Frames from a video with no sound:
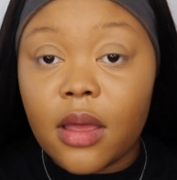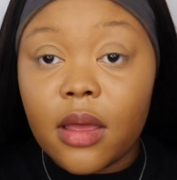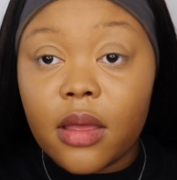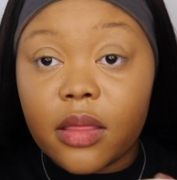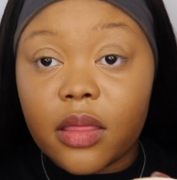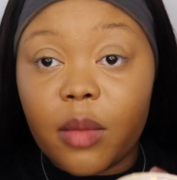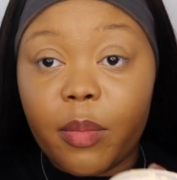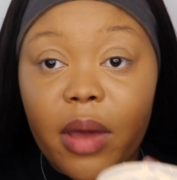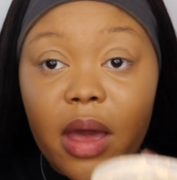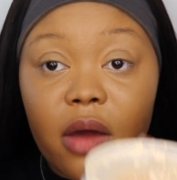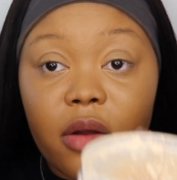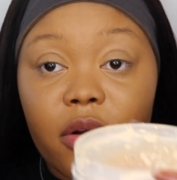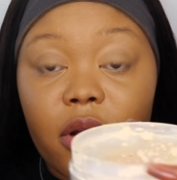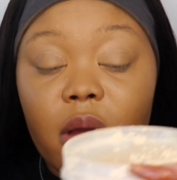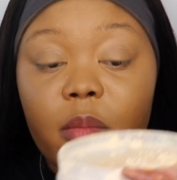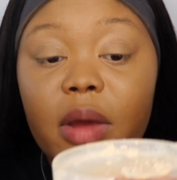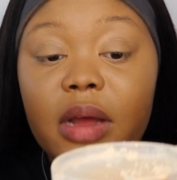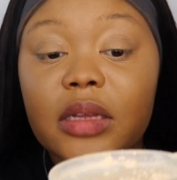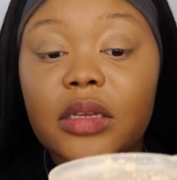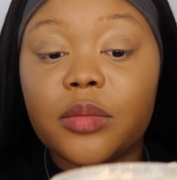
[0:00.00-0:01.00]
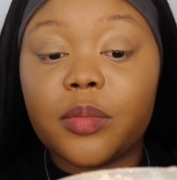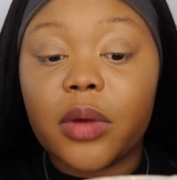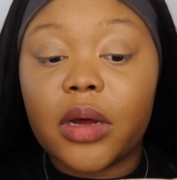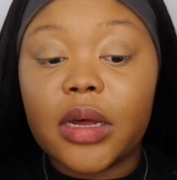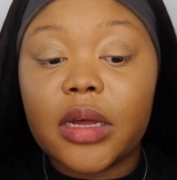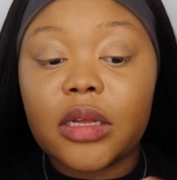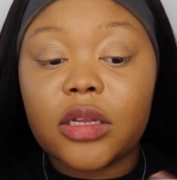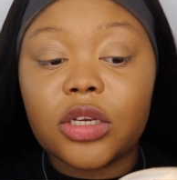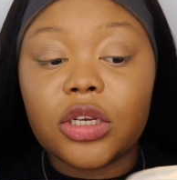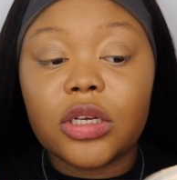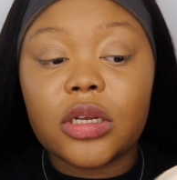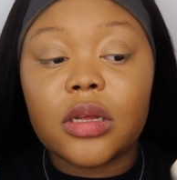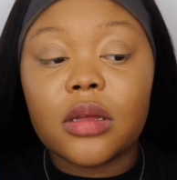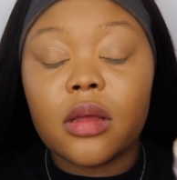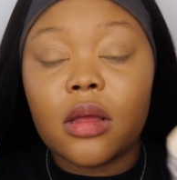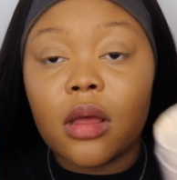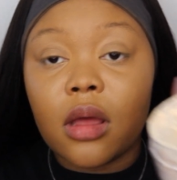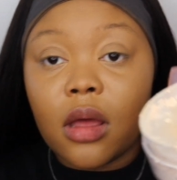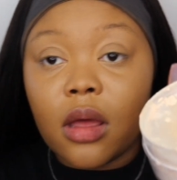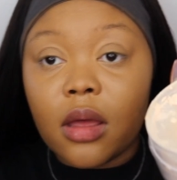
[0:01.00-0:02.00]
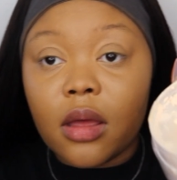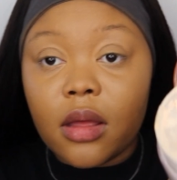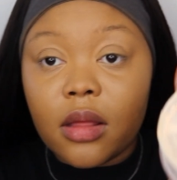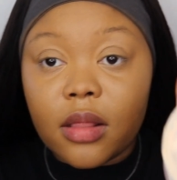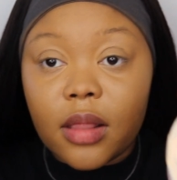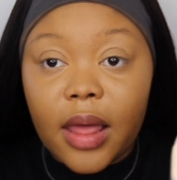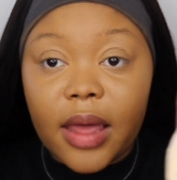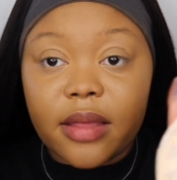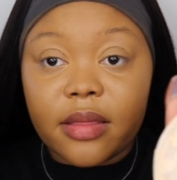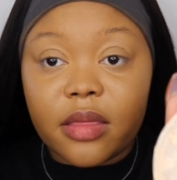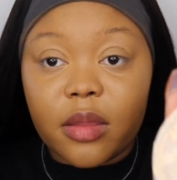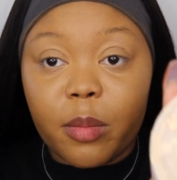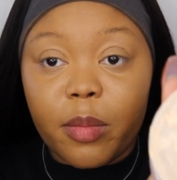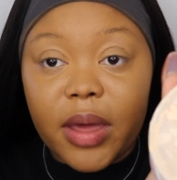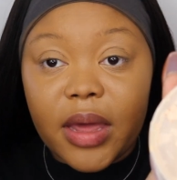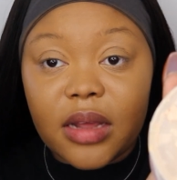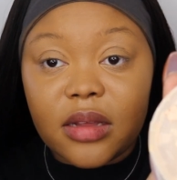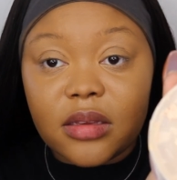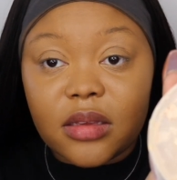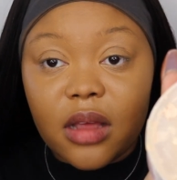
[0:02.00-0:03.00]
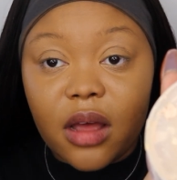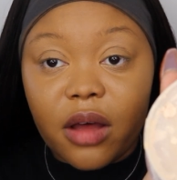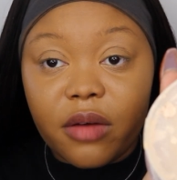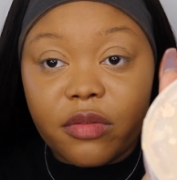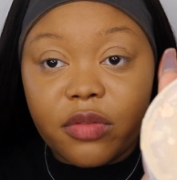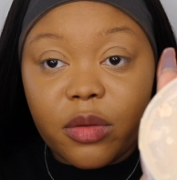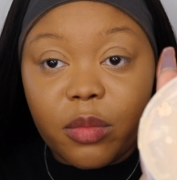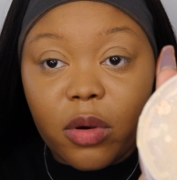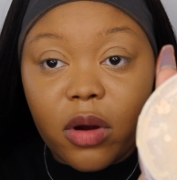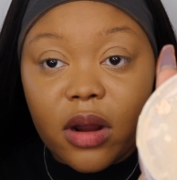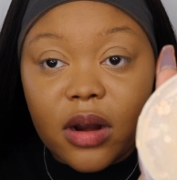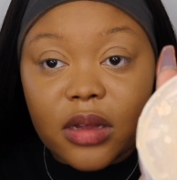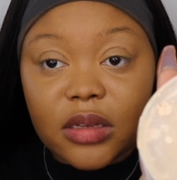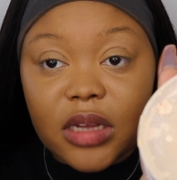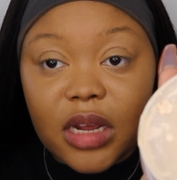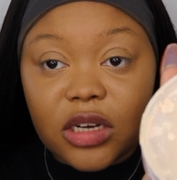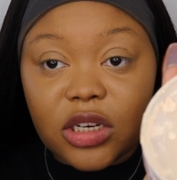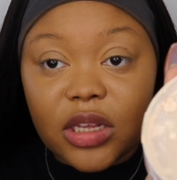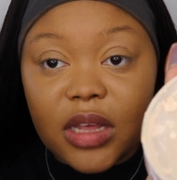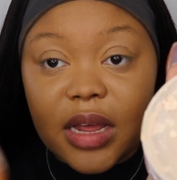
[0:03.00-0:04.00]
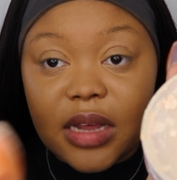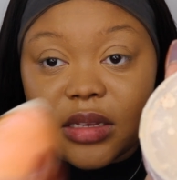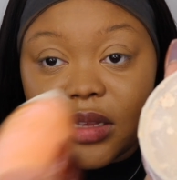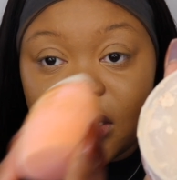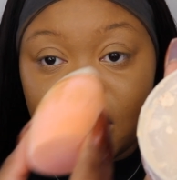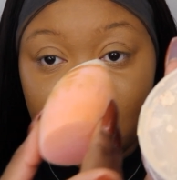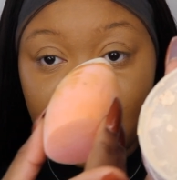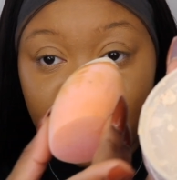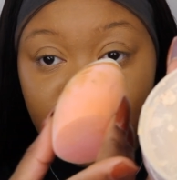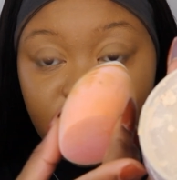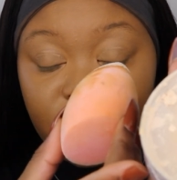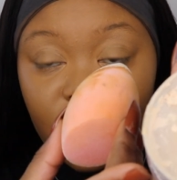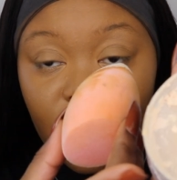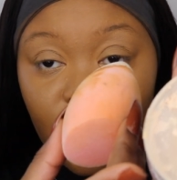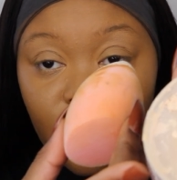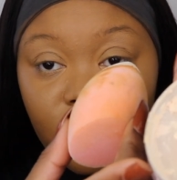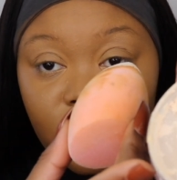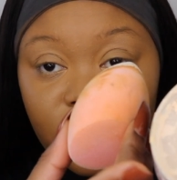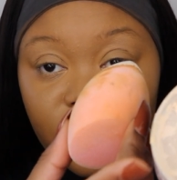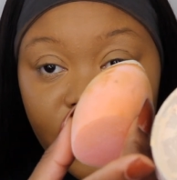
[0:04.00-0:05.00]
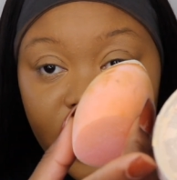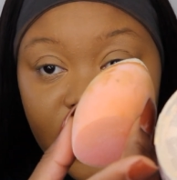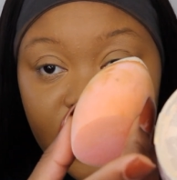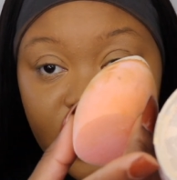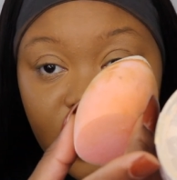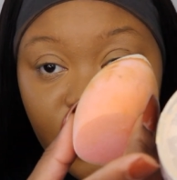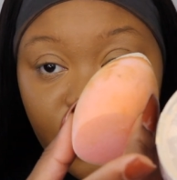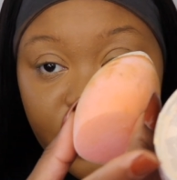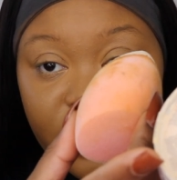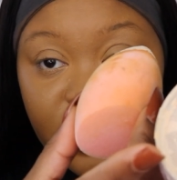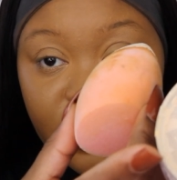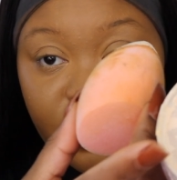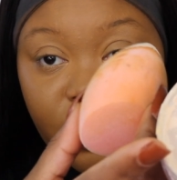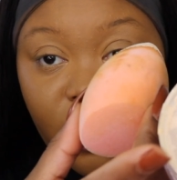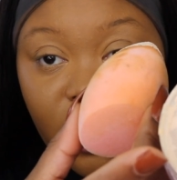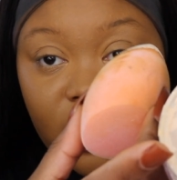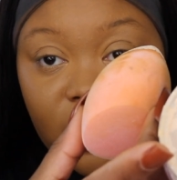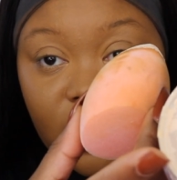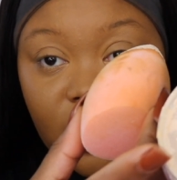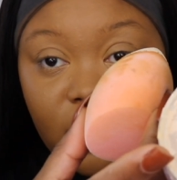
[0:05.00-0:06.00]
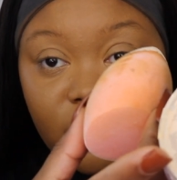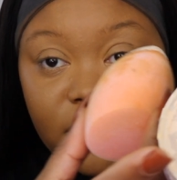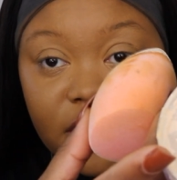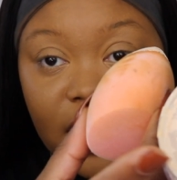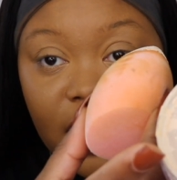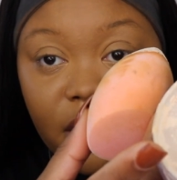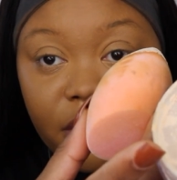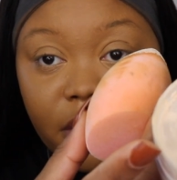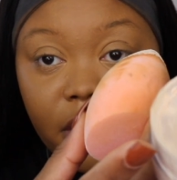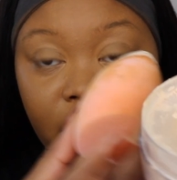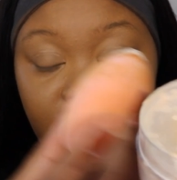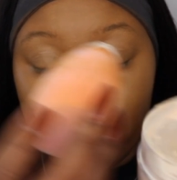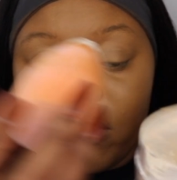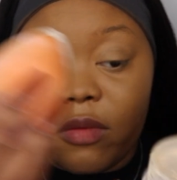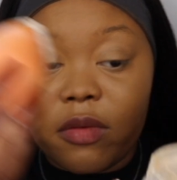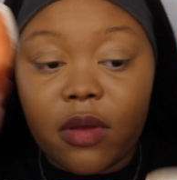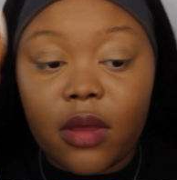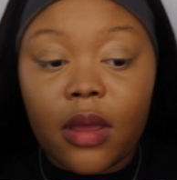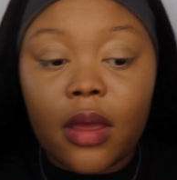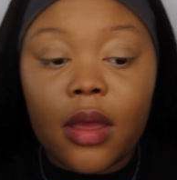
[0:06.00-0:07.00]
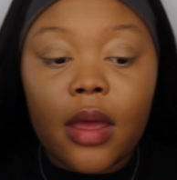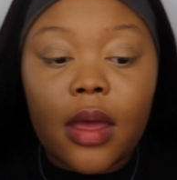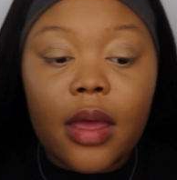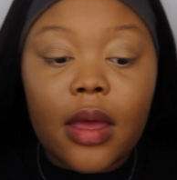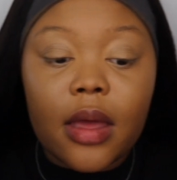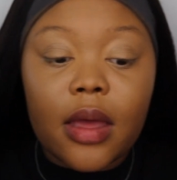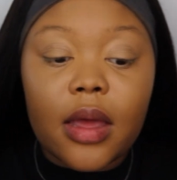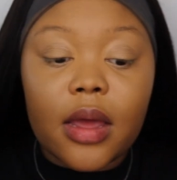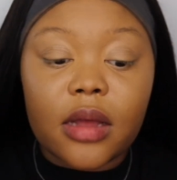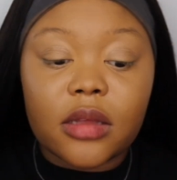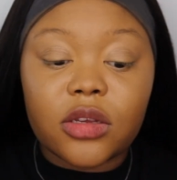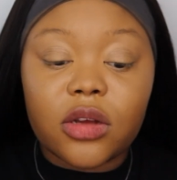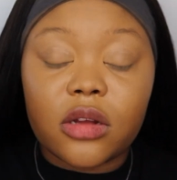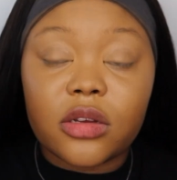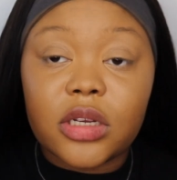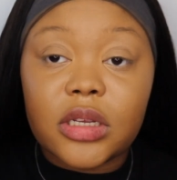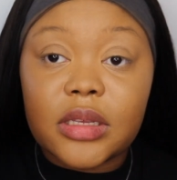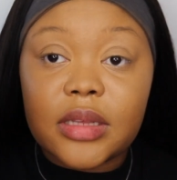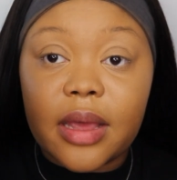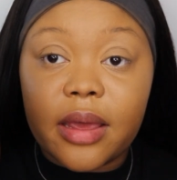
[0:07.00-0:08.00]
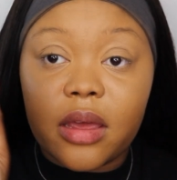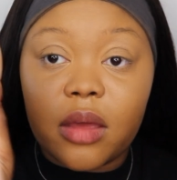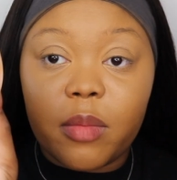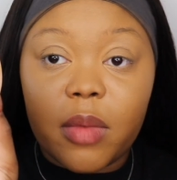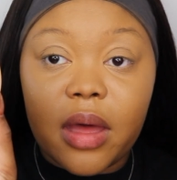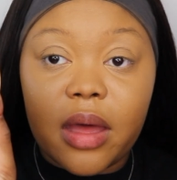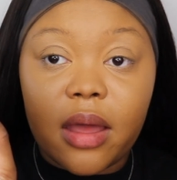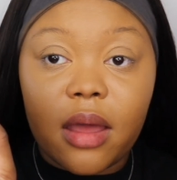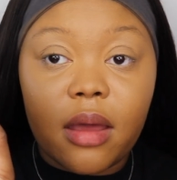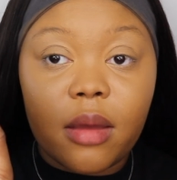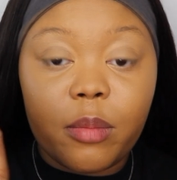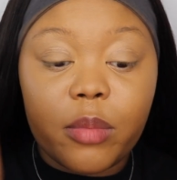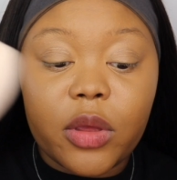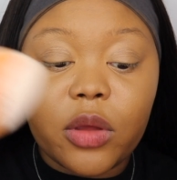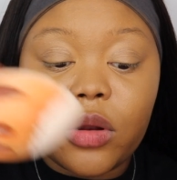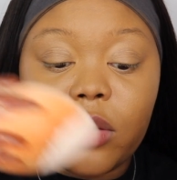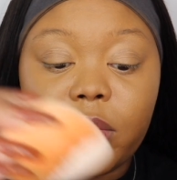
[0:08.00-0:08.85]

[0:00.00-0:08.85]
the powder on my sponge, like the base of the product actually has like these little holes right here where the product comes out of, and so I'll just take my beauty